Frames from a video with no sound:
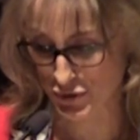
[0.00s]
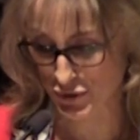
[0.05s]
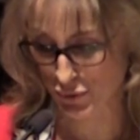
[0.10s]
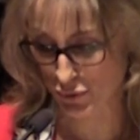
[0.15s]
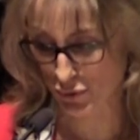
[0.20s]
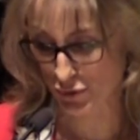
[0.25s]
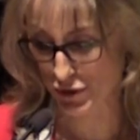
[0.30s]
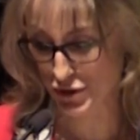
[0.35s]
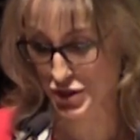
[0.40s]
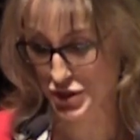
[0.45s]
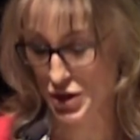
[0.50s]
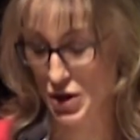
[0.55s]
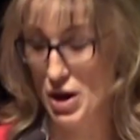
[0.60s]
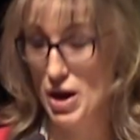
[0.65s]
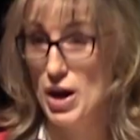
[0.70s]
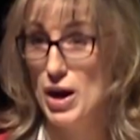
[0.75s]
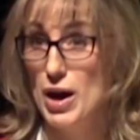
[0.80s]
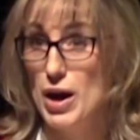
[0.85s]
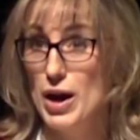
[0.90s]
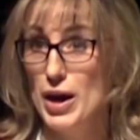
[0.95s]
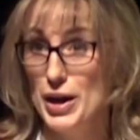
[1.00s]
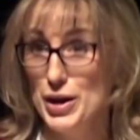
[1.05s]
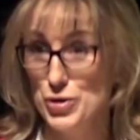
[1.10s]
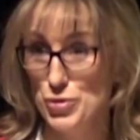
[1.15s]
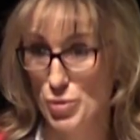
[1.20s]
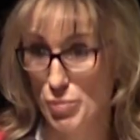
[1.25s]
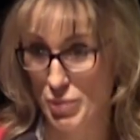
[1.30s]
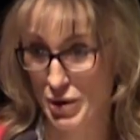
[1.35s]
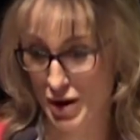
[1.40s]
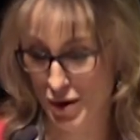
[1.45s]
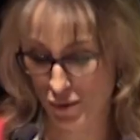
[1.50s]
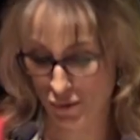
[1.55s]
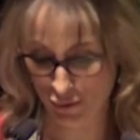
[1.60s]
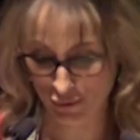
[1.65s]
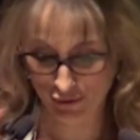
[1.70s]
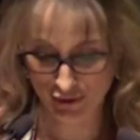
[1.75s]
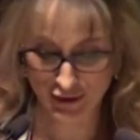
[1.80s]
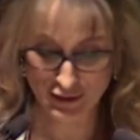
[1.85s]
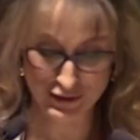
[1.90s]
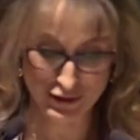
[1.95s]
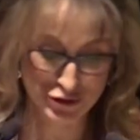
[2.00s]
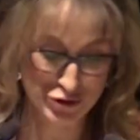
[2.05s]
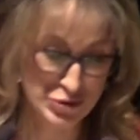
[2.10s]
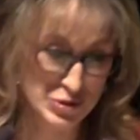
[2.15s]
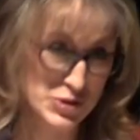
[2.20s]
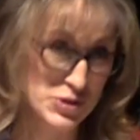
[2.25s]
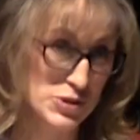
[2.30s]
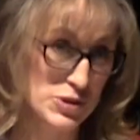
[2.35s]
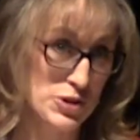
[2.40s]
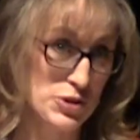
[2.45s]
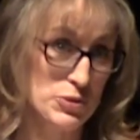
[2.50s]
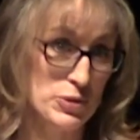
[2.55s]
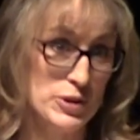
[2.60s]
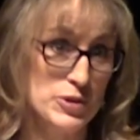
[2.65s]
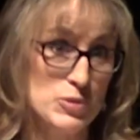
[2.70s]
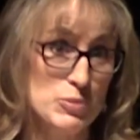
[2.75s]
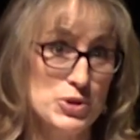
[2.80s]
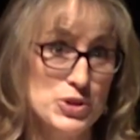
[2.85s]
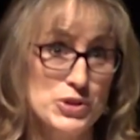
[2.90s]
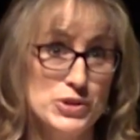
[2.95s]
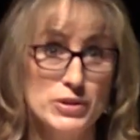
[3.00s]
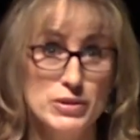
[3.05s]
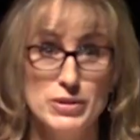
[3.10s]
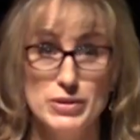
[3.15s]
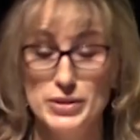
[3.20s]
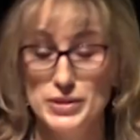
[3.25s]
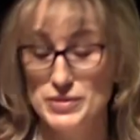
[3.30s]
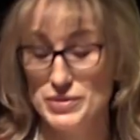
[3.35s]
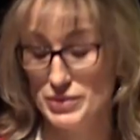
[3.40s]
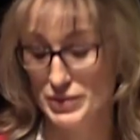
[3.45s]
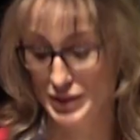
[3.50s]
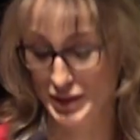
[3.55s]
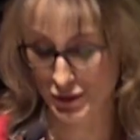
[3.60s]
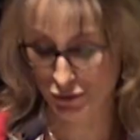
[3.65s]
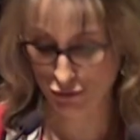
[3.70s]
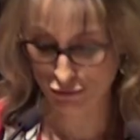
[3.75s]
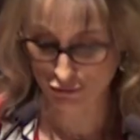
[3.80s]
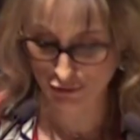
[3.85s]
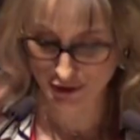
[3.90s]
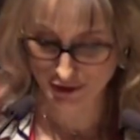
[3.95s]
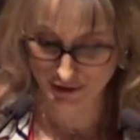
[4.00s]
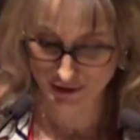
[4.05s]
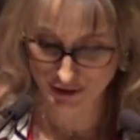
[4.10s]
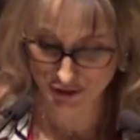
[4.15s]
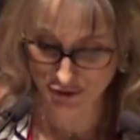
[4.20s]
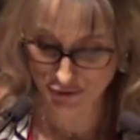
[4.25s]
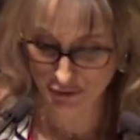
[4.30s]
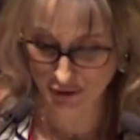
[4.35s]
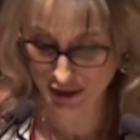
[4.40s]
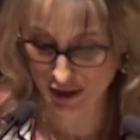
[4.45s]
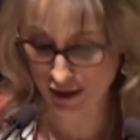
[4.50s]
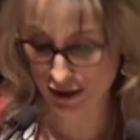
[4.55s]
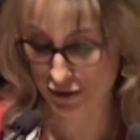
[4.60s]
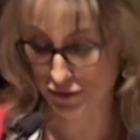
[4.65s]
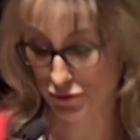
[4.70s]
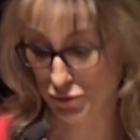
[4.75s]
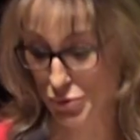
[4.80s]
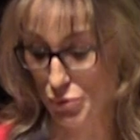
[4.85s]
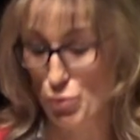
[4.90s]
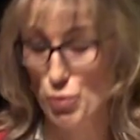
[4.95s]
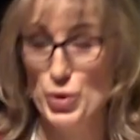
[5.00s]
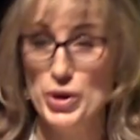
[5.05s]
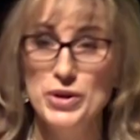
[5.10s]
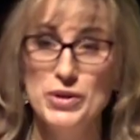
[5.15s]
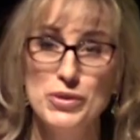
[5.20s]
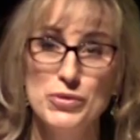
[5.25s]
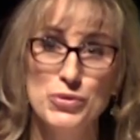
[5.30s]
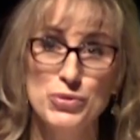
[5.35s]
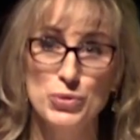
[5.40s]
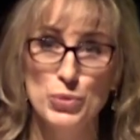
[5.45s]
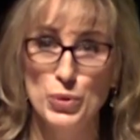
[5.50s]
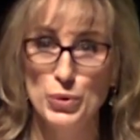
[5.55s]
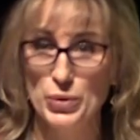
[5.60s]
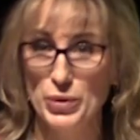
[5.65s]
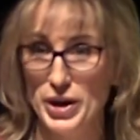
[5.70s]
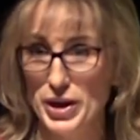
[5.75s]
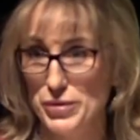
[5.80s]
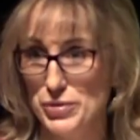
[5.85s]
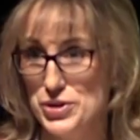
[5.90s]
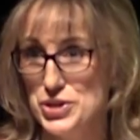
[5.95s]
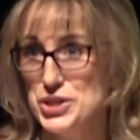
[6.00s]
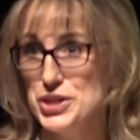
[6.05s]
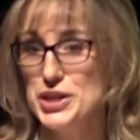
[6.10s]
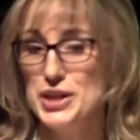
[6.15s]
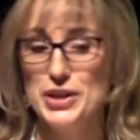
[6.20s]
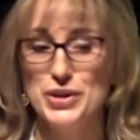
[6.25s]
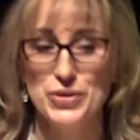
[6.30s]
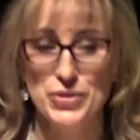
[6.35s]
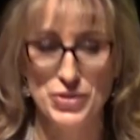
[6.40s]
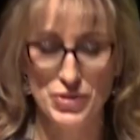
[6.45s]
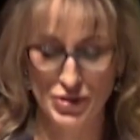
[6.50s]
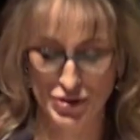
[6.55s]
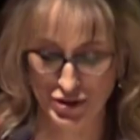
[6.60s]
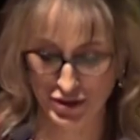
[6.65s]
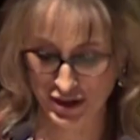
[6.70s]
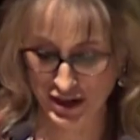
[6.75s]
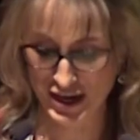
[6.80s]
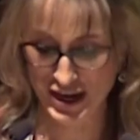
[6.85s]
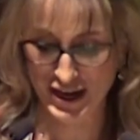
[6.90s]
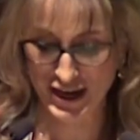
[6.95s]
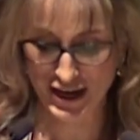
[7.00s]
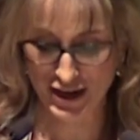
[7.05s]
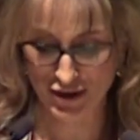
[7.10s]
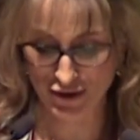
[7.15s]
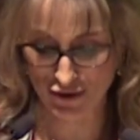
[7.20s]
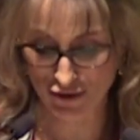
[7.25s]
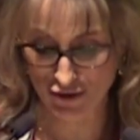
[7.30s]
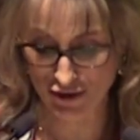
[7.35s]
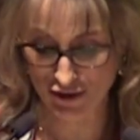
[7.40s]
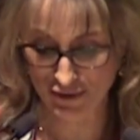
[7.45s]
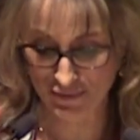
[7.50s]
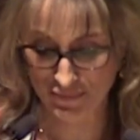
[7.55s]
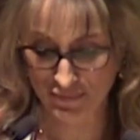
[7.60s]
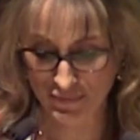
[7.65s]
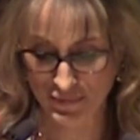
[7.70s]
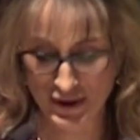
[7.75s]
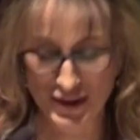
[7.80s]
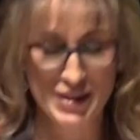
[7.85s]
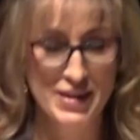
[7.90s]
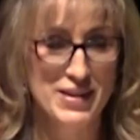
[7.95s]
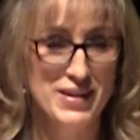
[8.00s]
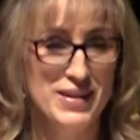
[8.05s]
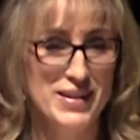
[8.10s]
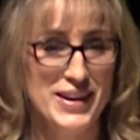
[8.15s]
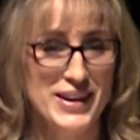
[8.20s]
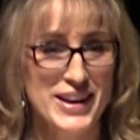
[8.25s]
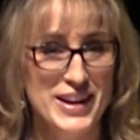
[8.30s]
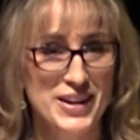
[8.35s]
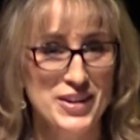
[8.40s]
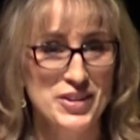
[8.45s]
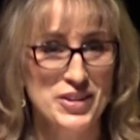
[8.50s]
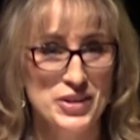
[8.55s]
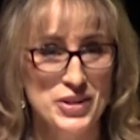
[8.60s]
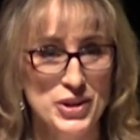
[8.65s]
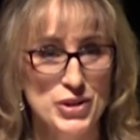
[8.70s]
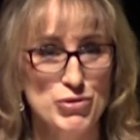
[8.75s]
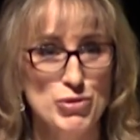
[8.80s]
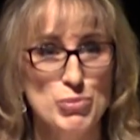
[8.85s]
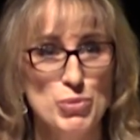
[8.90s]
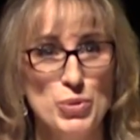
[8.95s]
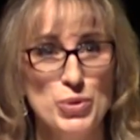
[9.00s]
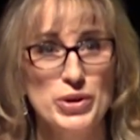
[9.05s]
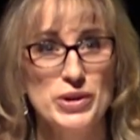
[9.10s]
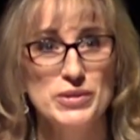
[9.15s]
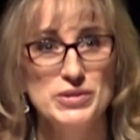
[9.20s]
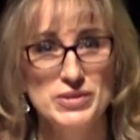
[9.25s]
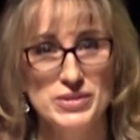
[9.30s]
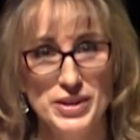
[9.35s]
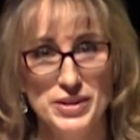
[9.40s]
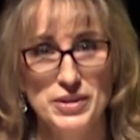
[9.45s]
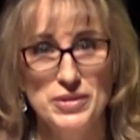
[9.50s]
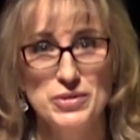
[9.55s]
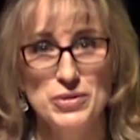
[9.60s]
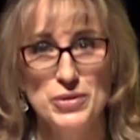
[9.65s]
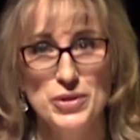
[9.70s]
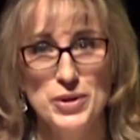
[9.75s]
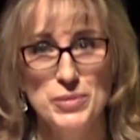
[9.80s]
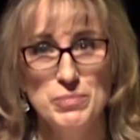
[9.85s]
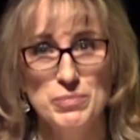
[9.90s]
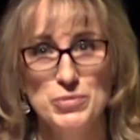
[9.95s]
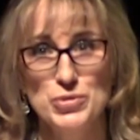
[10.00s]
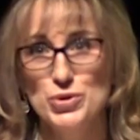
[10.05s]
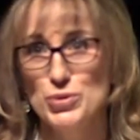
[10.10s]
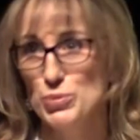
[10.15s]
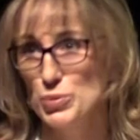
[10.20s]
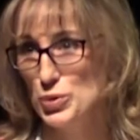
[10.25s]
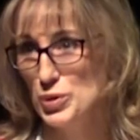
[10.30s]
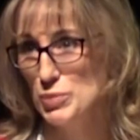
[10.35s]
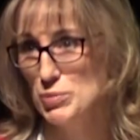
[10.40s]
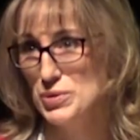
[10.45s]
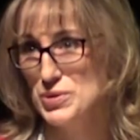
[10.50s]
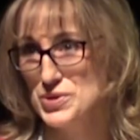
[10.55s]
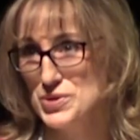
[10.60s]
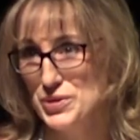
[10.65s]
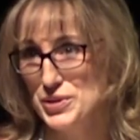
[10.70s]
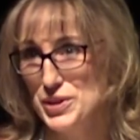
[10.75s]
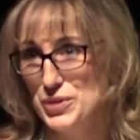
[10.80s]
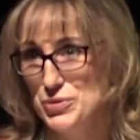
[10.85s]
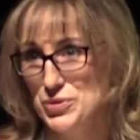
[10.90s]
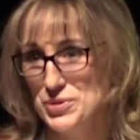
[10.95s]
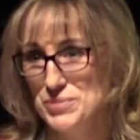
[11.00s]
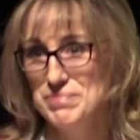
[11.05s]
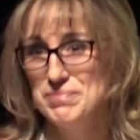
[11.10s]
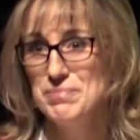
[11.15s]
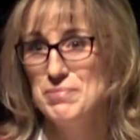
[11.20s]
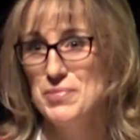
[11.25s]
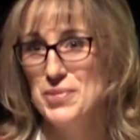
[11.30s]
and storage, hydropower, electricity transmission lines, liquefied natural gas, wind and solar energy, and on and on. I can't think of a more exciting time to roll up our sleeves.